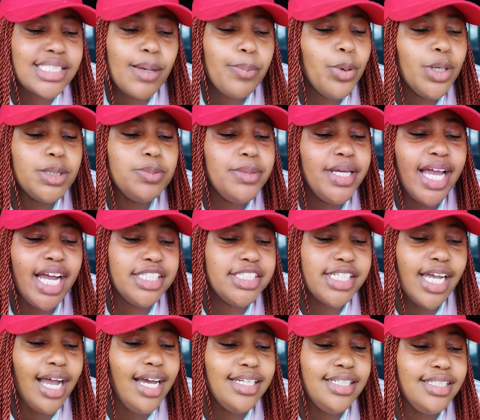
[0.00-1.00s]
Support me,
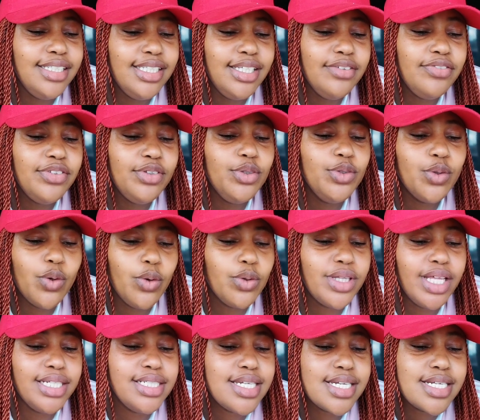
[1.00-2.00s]
Ganjani, if you
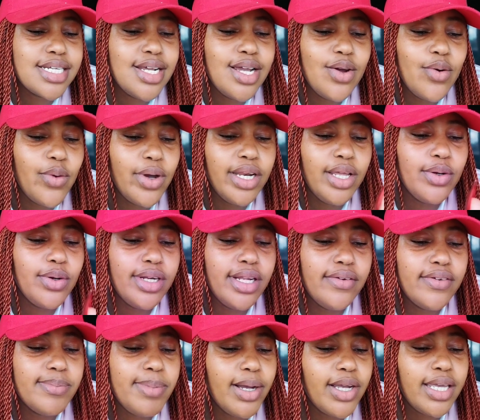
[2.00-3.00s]
know that when I
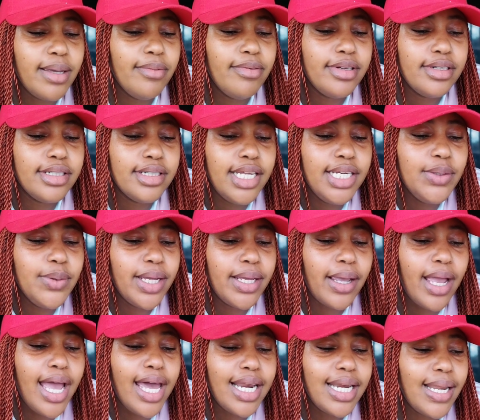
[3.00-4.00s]
don't have a bucket.
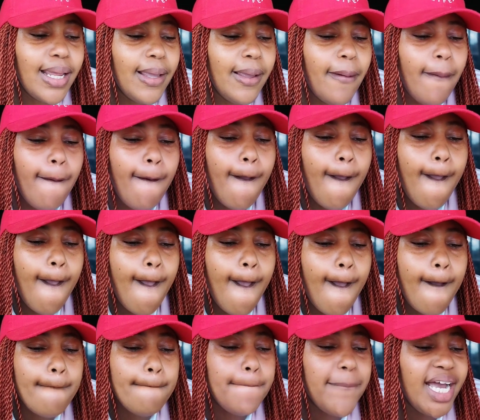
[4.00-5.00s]
Anyway, Ari.
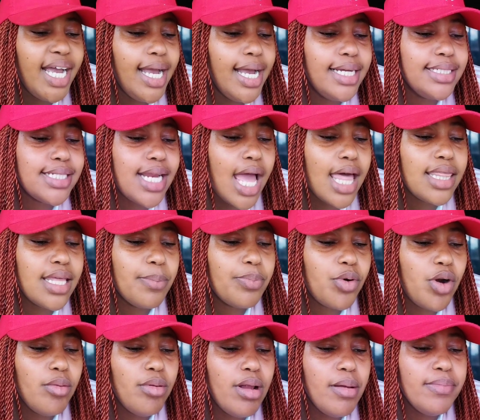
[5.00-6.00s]
But
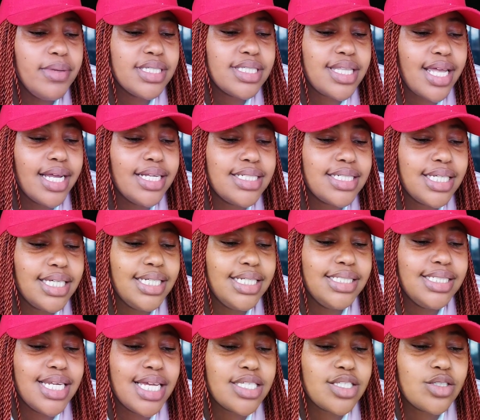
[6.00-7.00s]
the problem is that
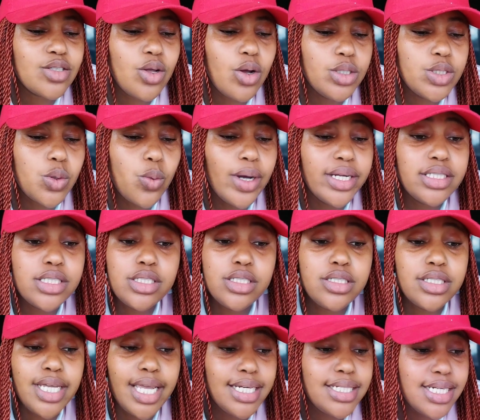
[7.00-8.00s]
he does not
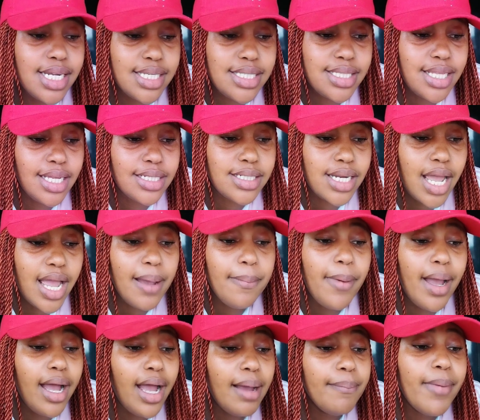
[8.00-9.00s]
want you to get tested.
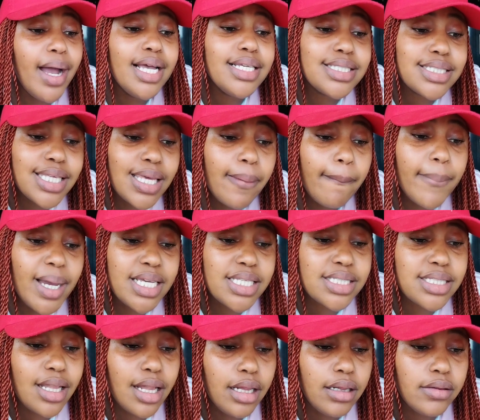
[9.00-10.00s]
I'm asking
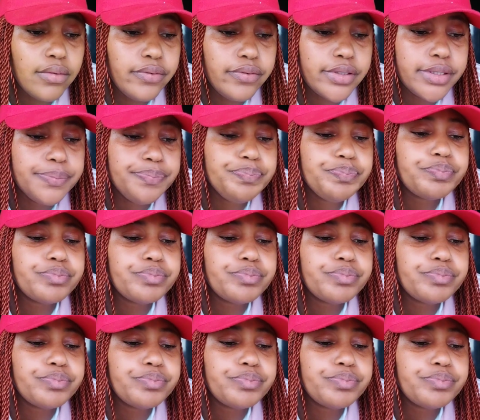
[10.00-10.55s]
myself,